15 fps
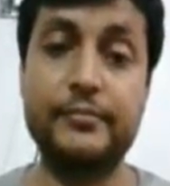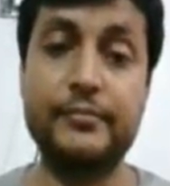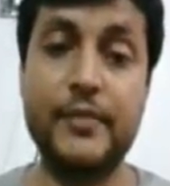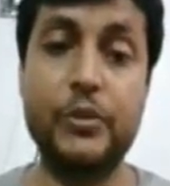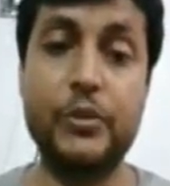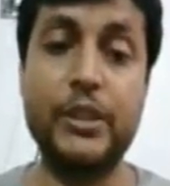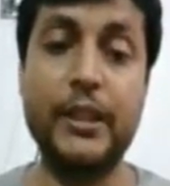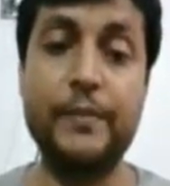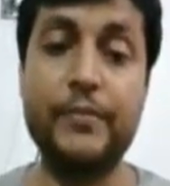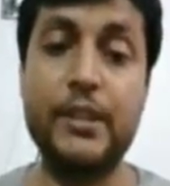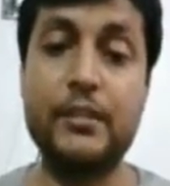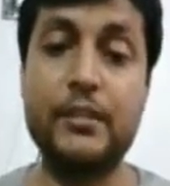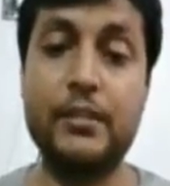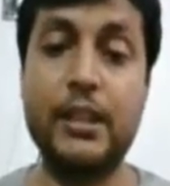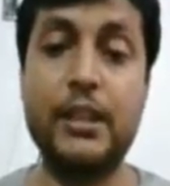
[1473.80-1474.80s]
Okay,
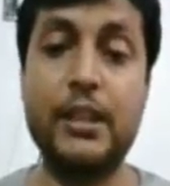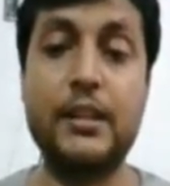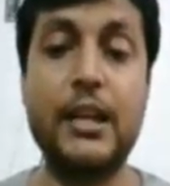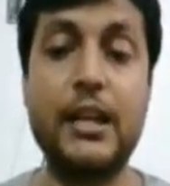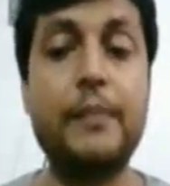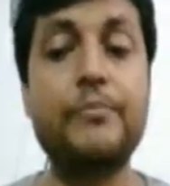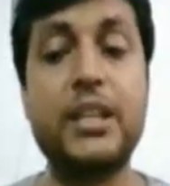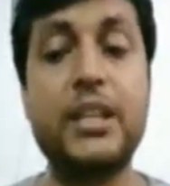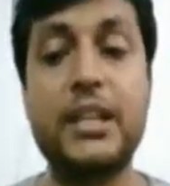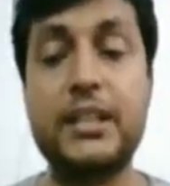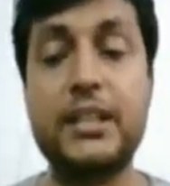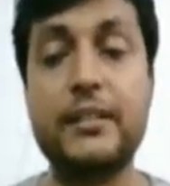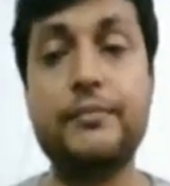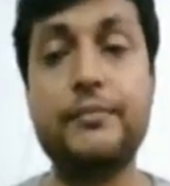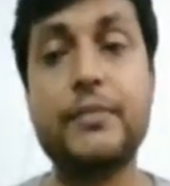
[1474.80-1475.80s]
they are
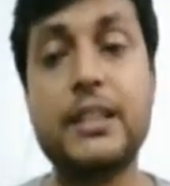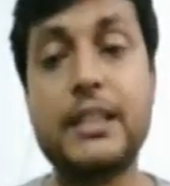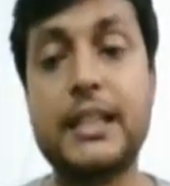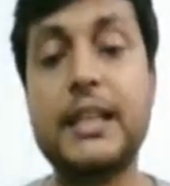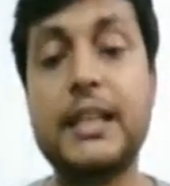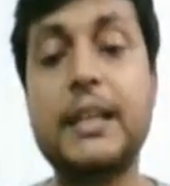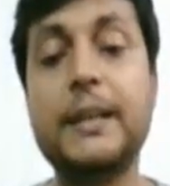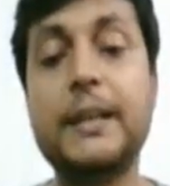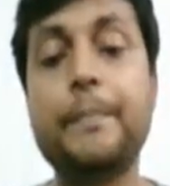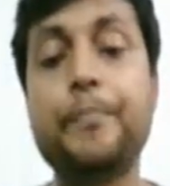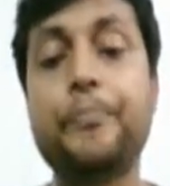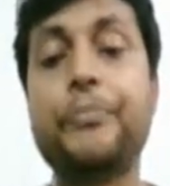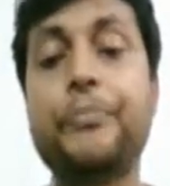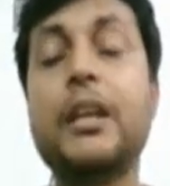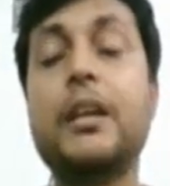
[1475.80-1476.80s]
gram-negative. Secondly,
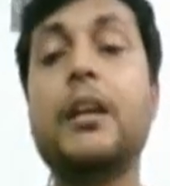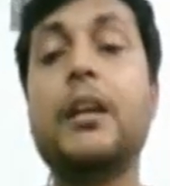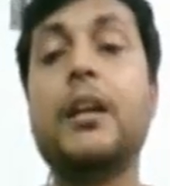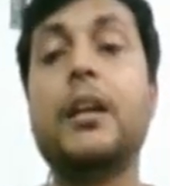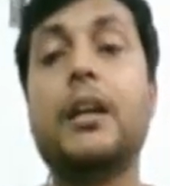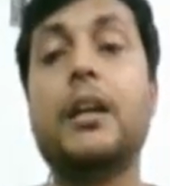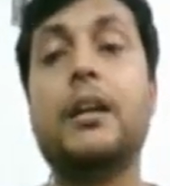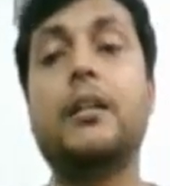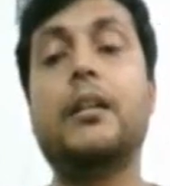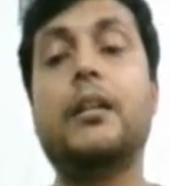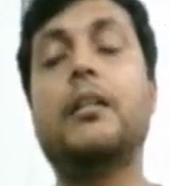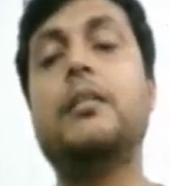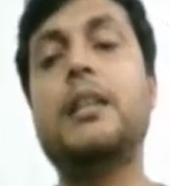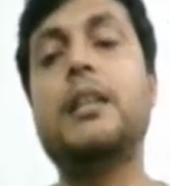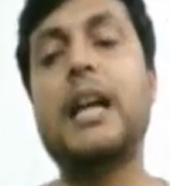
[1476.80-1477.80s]

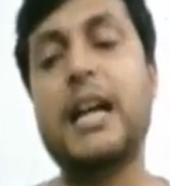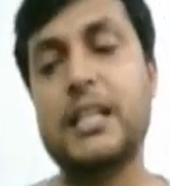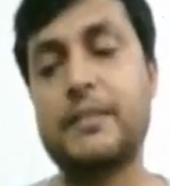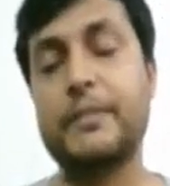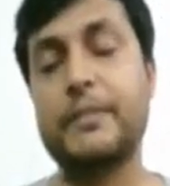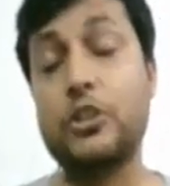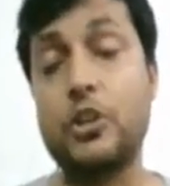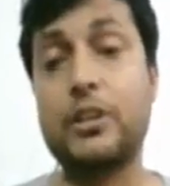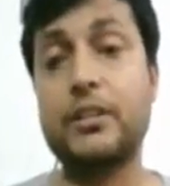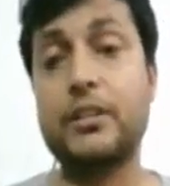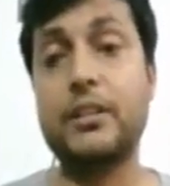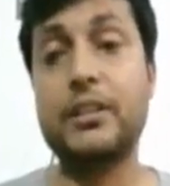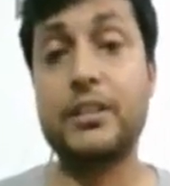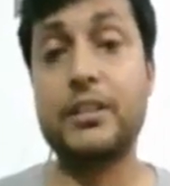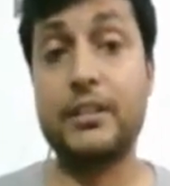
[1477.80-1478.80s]
last but not the
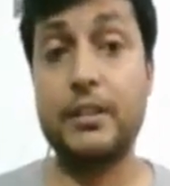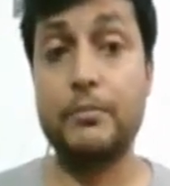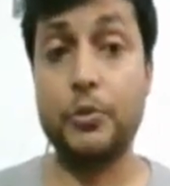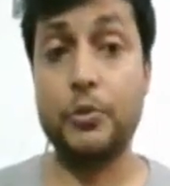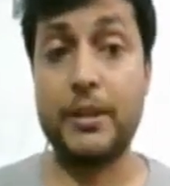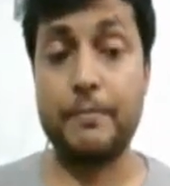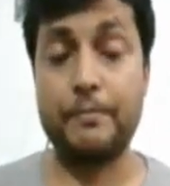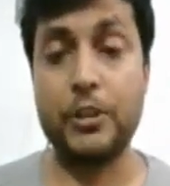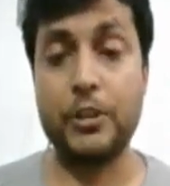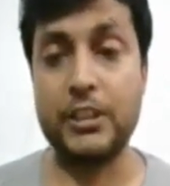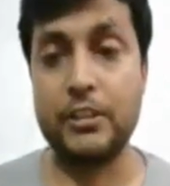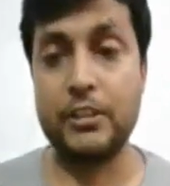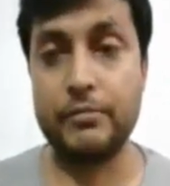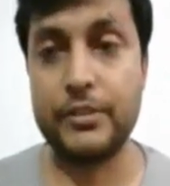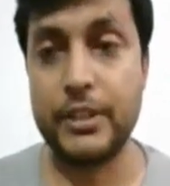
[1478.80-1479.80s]
least, the most
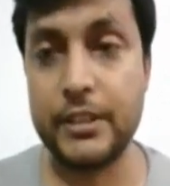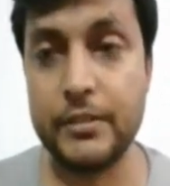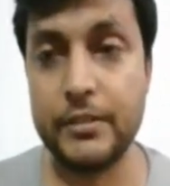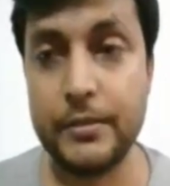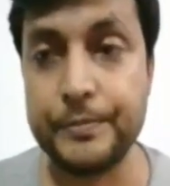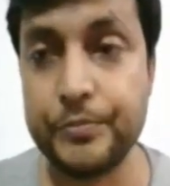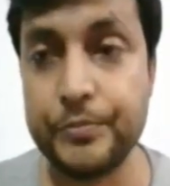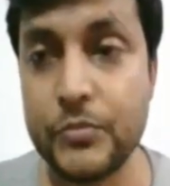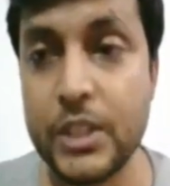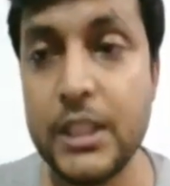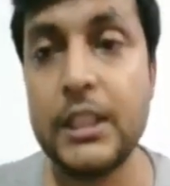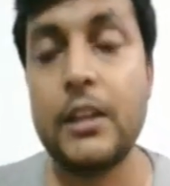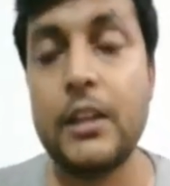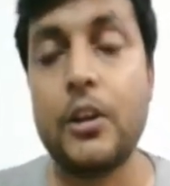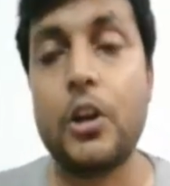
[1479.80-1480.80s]
important one rather,
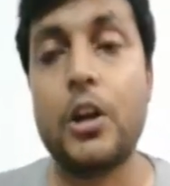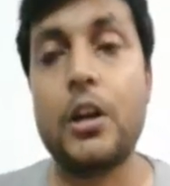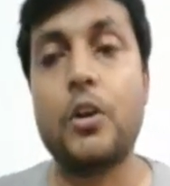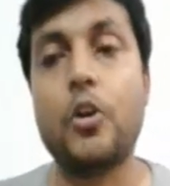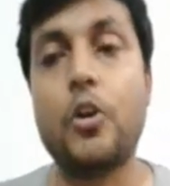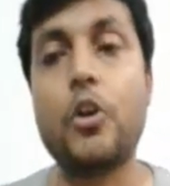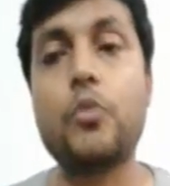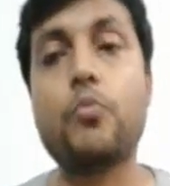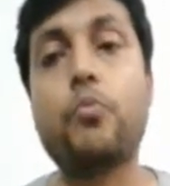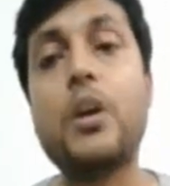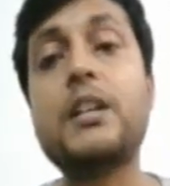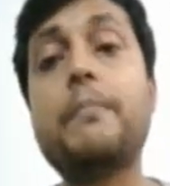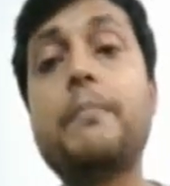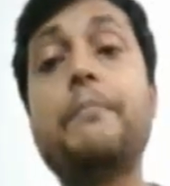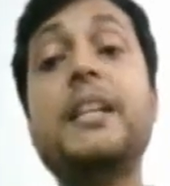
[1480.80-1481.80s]
on
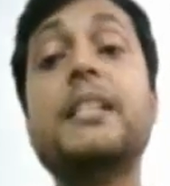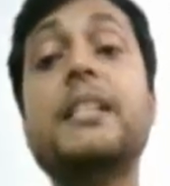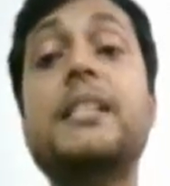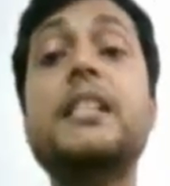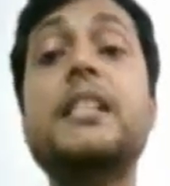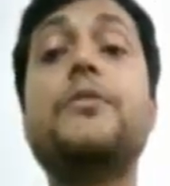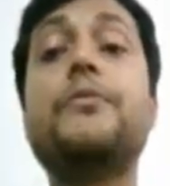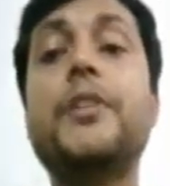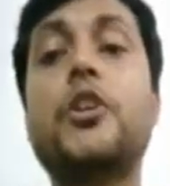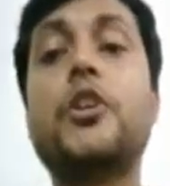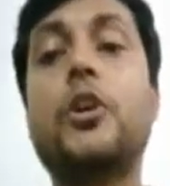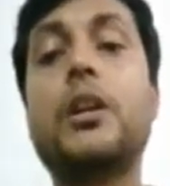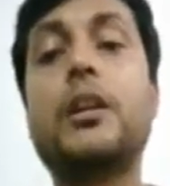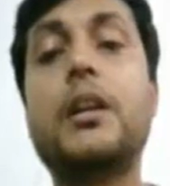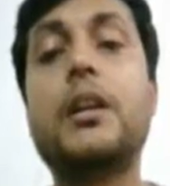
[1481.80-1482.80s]
what basis we
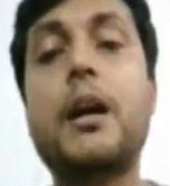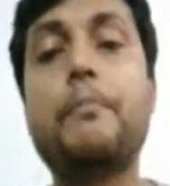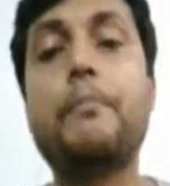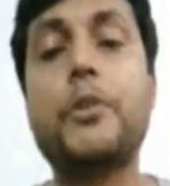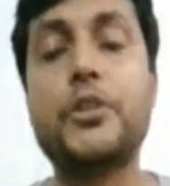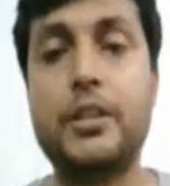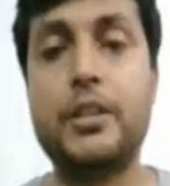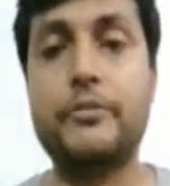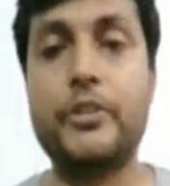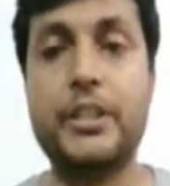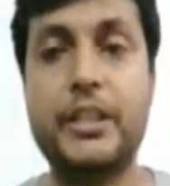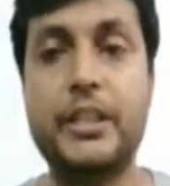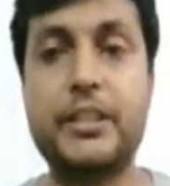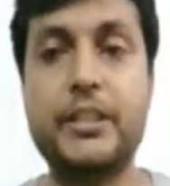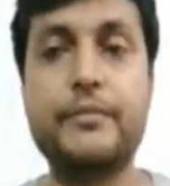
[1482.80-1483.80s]
call gram-positive or
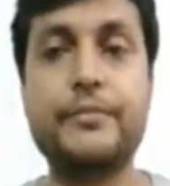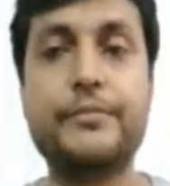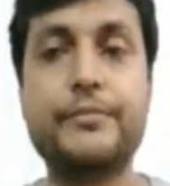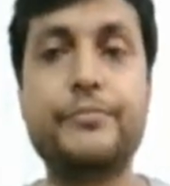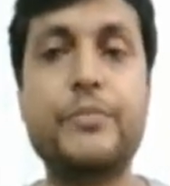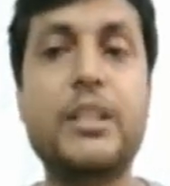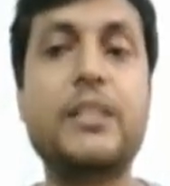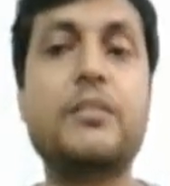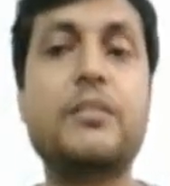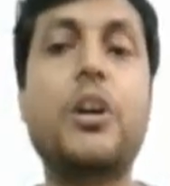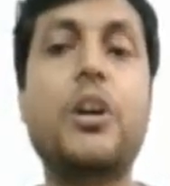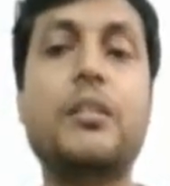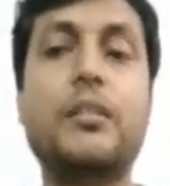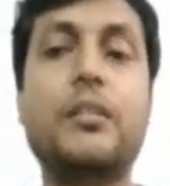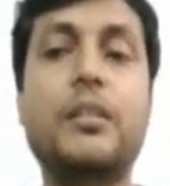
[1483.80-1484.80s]
negative is
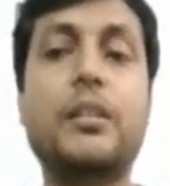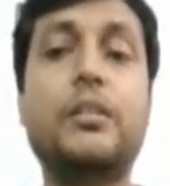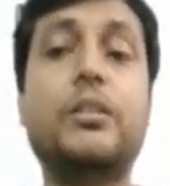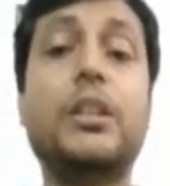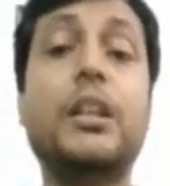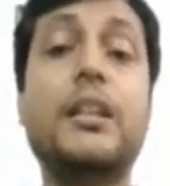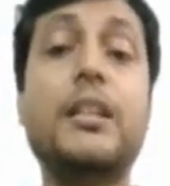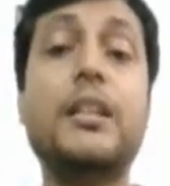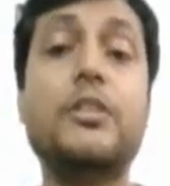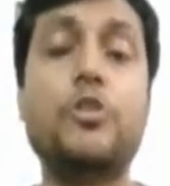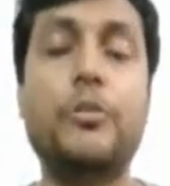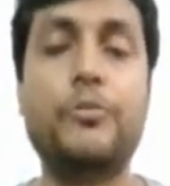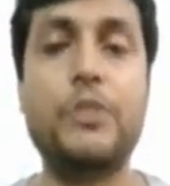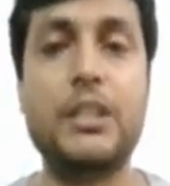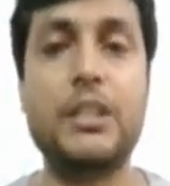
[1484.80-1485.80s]
not the
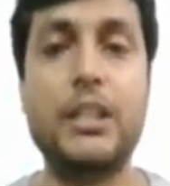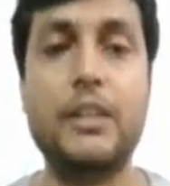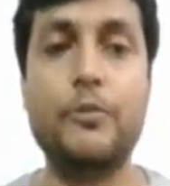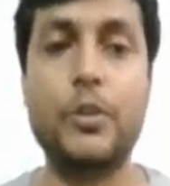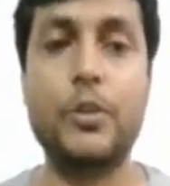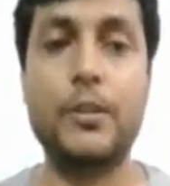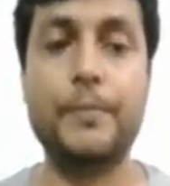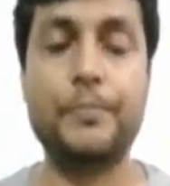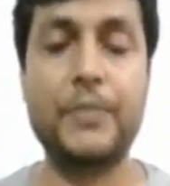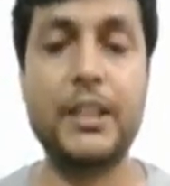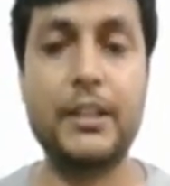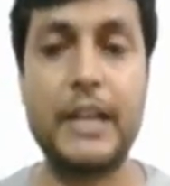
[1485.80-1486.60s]
thickness of the cell wall.